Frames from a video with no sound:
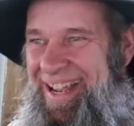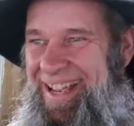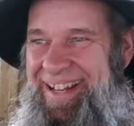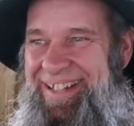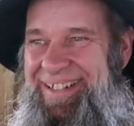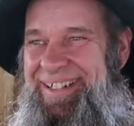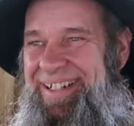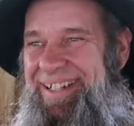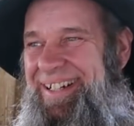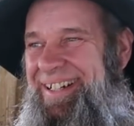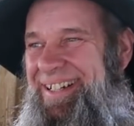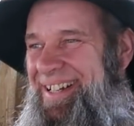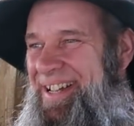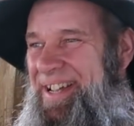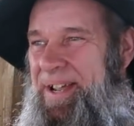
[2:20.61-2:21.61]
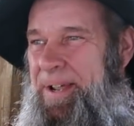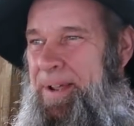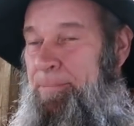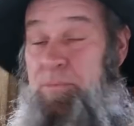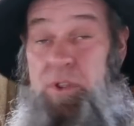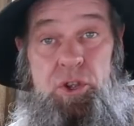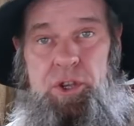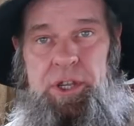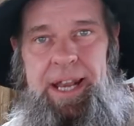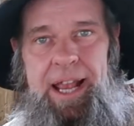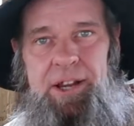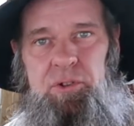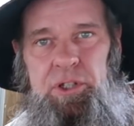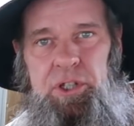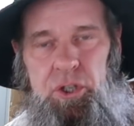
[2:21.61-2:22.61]
And uh, you can
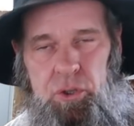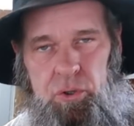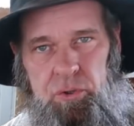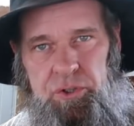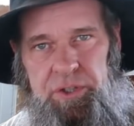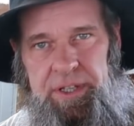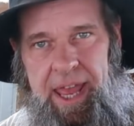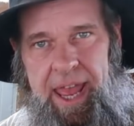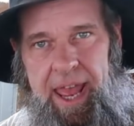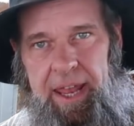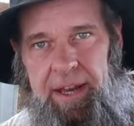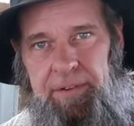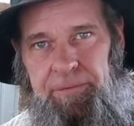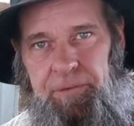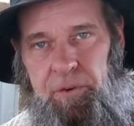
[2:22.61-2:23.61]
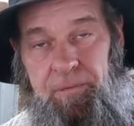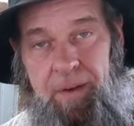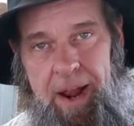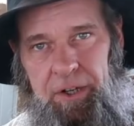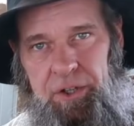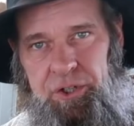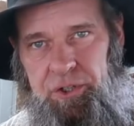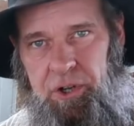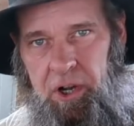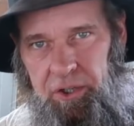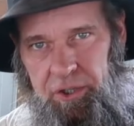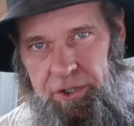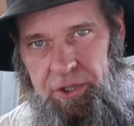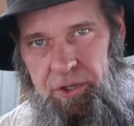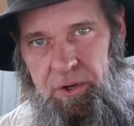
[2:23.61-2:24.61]
actually use that for fire
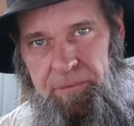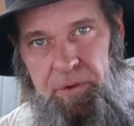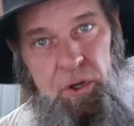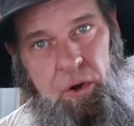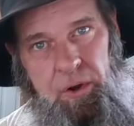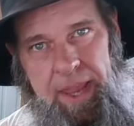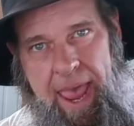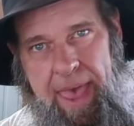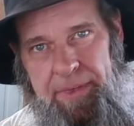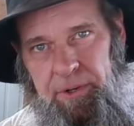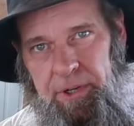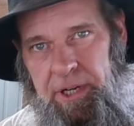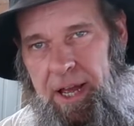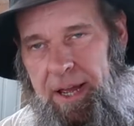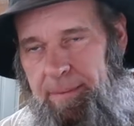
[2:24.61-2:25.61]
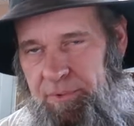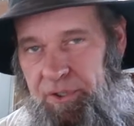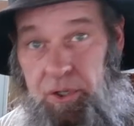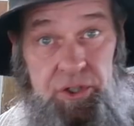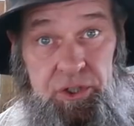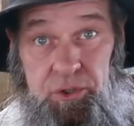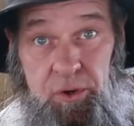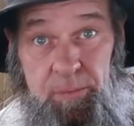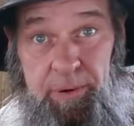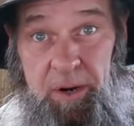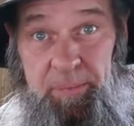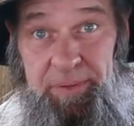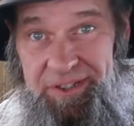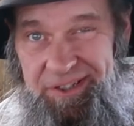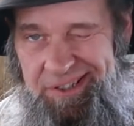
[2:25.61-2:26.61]
starter too if you go gather it up. So it's dual
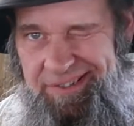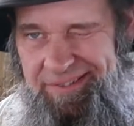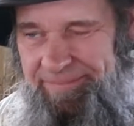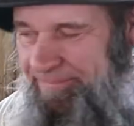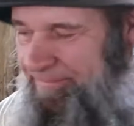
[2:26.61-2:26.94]
purpose.